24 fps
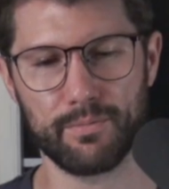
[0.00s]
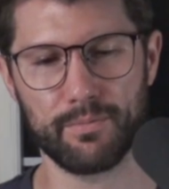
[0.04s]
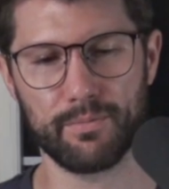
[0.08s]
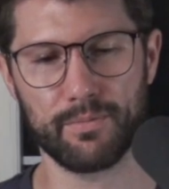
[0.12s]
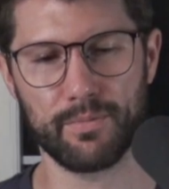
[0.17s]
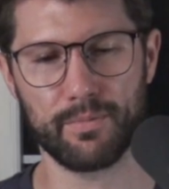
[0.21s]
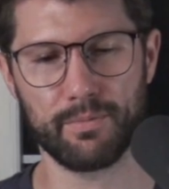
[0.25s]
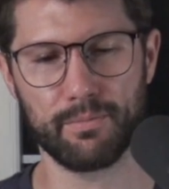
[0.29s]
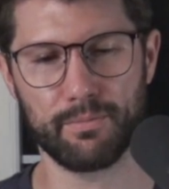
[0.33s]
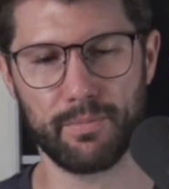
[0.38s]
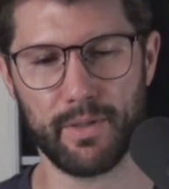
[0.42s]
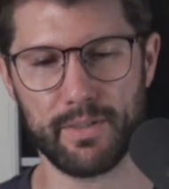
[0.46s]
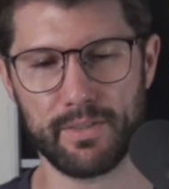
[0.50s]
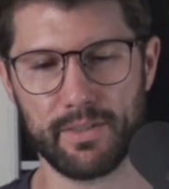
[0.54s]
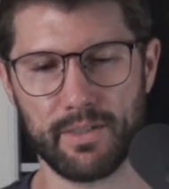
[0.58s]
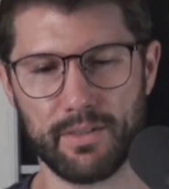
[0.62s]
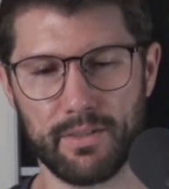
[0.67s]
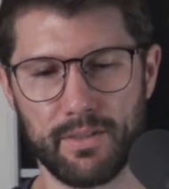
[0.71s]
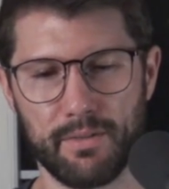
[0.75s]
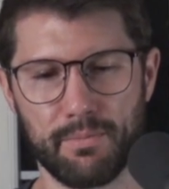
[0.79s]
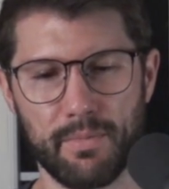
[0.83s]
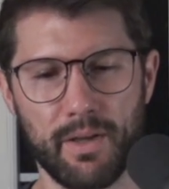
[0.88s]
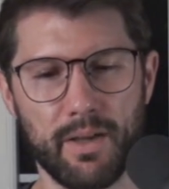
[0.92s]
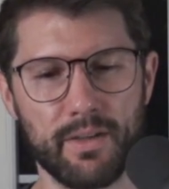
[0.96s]
basically
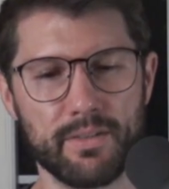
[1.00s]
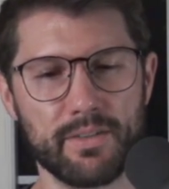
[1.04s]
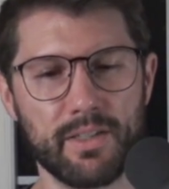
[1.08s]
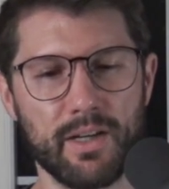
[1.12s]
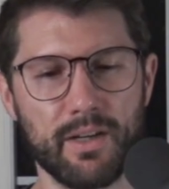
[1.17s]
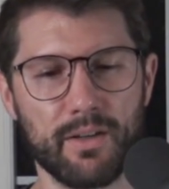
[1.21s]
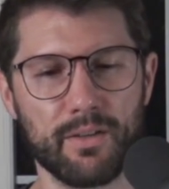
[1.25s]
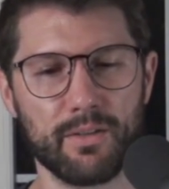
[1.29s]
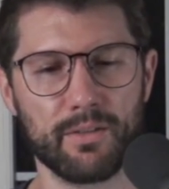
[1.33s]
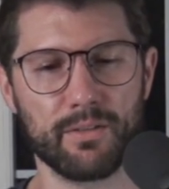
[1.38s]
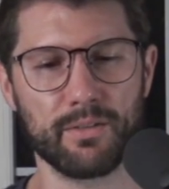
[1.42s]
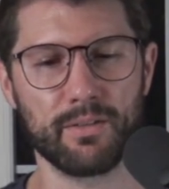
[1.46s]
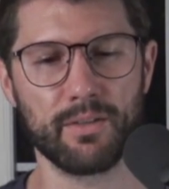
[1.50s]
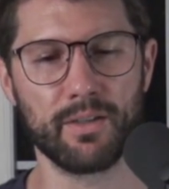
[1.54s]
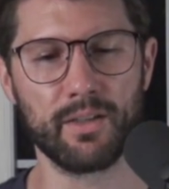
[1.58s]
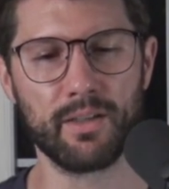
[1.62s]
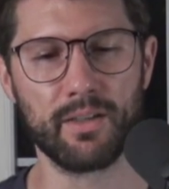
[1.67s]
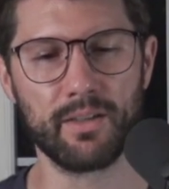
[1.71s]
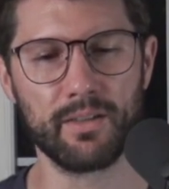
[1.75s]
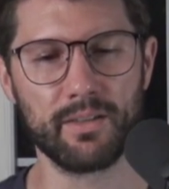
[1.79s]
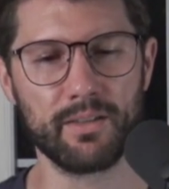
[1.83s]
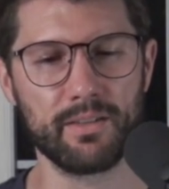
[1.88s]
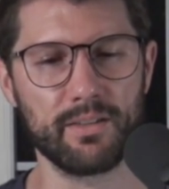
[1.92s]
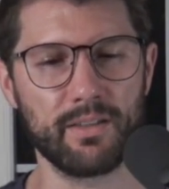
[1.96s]
my entire
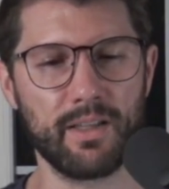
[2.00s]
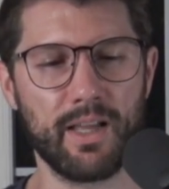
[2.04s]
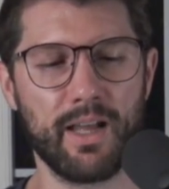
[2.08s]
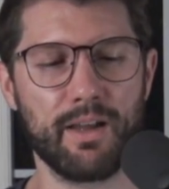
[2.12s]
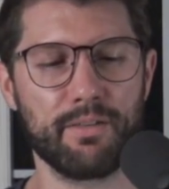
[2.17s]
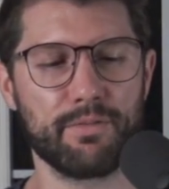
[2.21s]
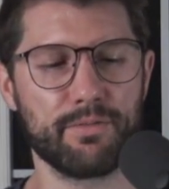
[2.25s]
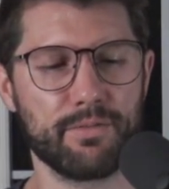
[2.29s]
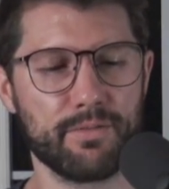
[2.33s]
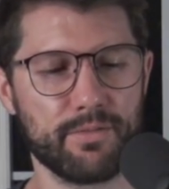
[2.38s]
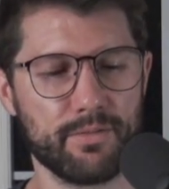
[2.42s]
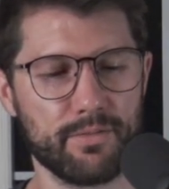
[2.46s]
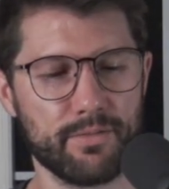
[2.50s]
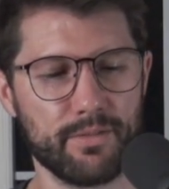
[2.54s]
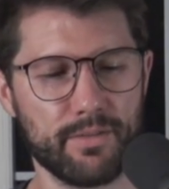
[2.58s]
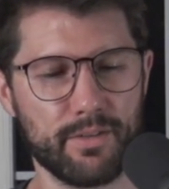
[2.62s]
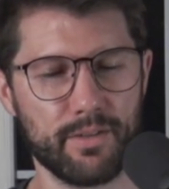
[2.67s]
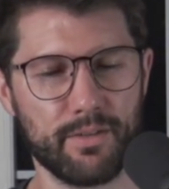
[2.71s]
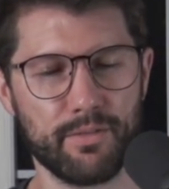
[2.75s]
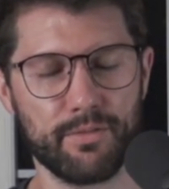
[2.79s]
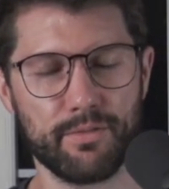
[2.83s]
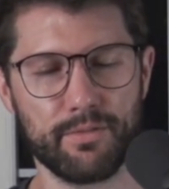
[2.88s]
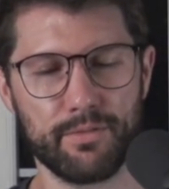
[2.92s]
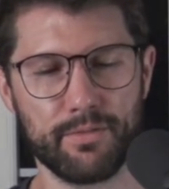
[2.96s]
life
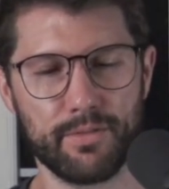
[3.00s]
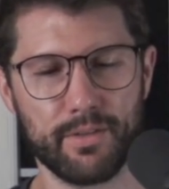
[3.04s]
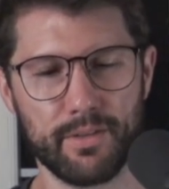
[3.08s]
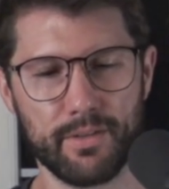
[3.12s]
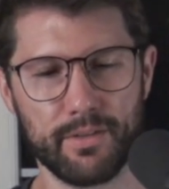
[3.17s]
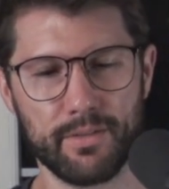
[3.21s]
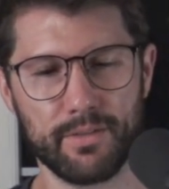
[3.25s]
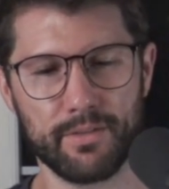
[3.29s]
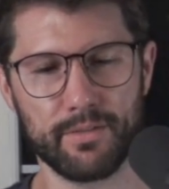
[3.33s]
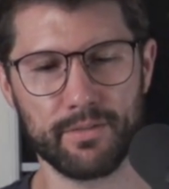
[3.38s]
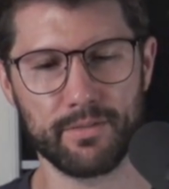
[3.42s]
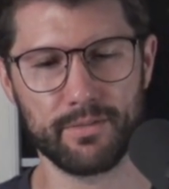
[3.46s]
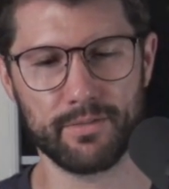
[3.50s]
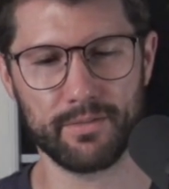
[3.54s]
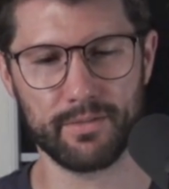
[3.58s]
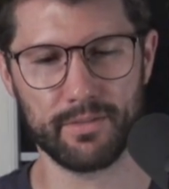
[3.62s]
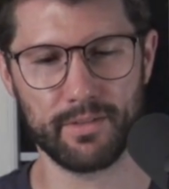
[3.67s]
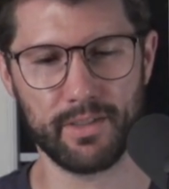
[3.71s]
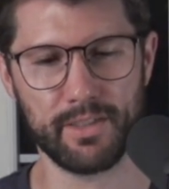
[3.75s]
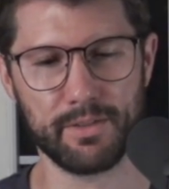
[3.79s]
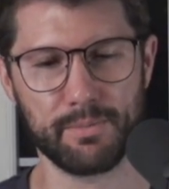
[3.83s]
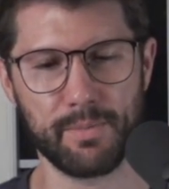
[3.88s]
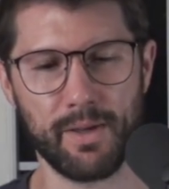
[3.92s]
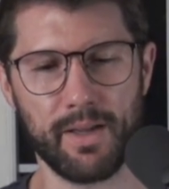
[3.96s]
of, at
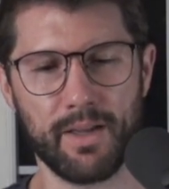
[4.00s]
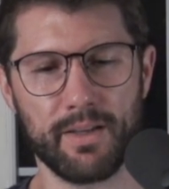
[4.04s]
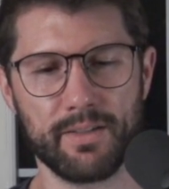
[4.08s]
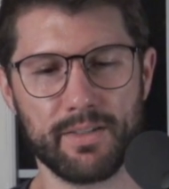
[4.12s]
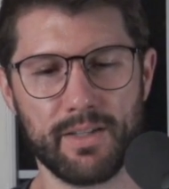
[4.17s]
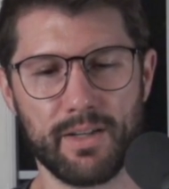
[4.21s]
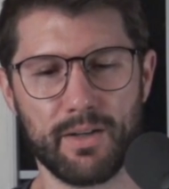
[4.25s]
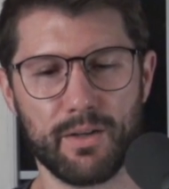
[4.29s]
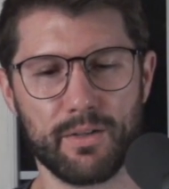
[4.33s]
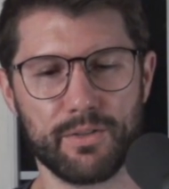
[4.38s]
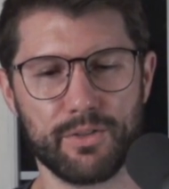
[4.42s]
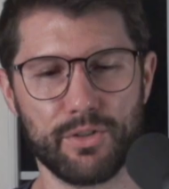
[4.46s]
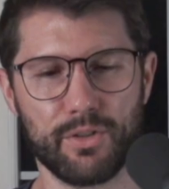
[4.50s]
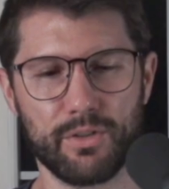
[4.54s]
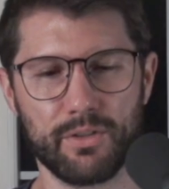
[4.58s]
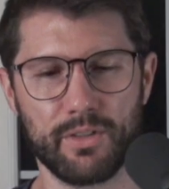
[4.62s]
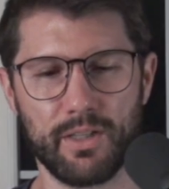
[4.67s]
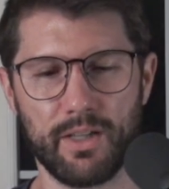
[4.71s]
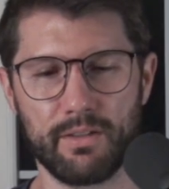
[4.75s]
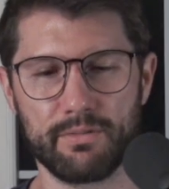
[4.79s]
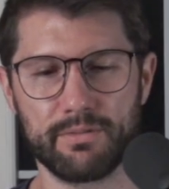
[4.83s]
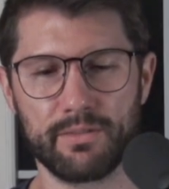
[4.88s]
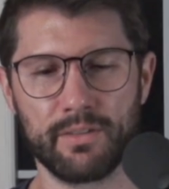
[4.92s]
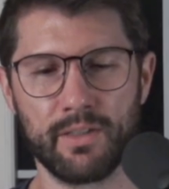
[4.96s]
least my entire adult
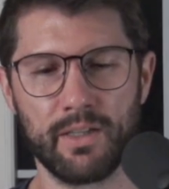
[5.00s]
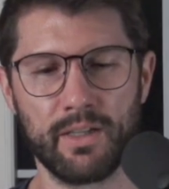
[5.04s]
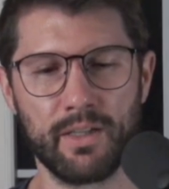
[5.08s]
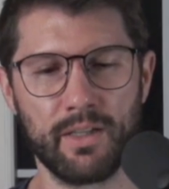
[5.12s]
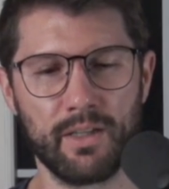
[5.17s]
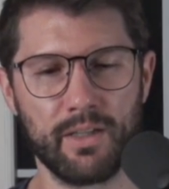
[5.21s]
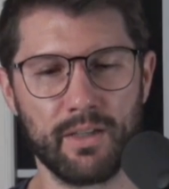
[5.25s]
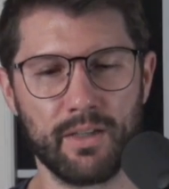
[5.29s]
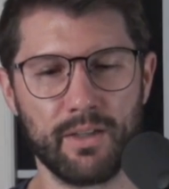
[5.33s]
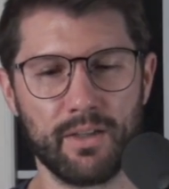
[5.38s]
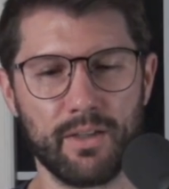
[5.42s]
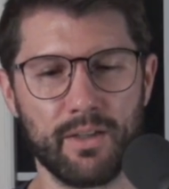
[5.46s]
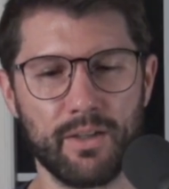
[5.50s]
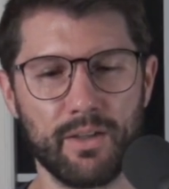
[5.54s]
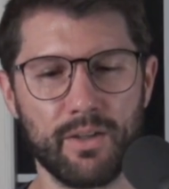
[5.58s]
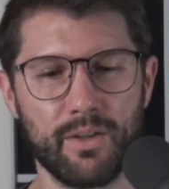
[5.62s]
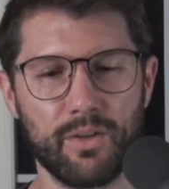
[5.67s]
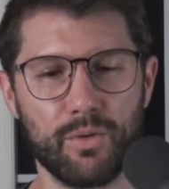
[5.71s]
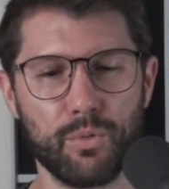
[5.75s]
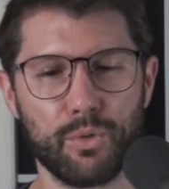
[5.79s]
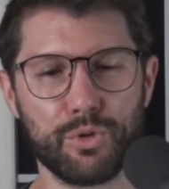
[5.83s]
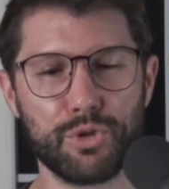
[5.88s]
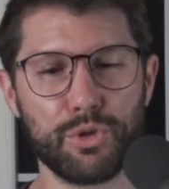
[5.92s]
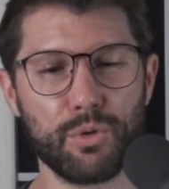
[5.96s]
life.
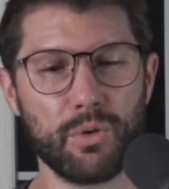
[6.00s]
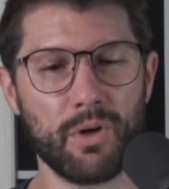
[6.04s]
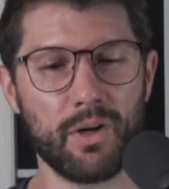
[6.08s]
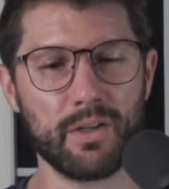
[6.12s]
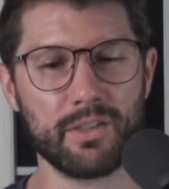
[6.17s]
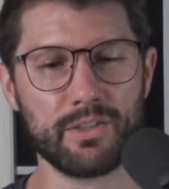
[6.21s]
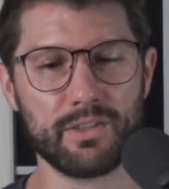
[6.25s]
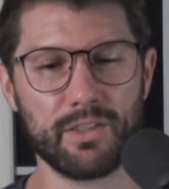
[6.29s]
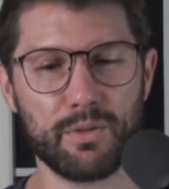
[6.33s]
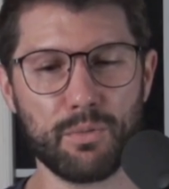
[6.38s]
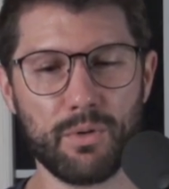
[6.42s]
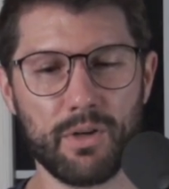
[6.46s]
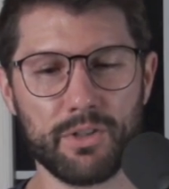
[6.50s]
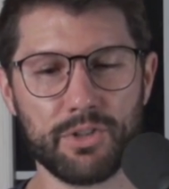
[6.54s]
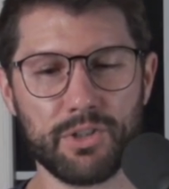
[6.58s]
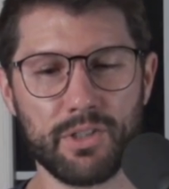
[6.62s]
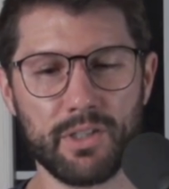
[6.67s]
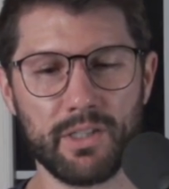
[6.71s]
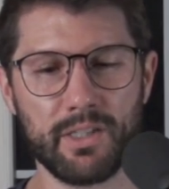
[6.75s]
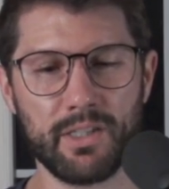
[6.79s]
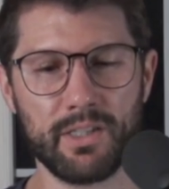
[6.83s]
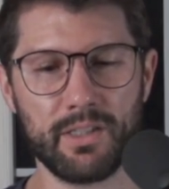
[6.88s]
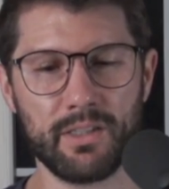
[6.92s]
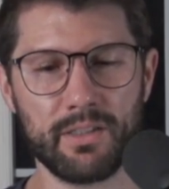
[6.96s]
Would you honestly watch it
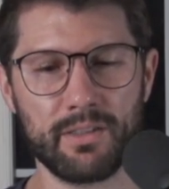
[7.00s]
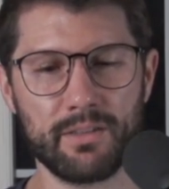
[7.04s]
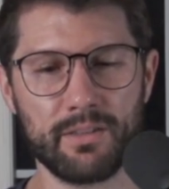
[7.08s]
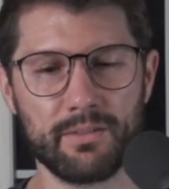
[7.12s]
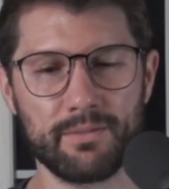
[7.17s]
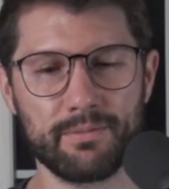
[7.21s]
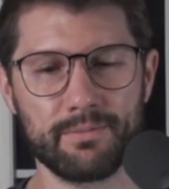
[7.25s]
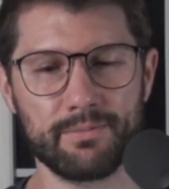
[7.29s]
again?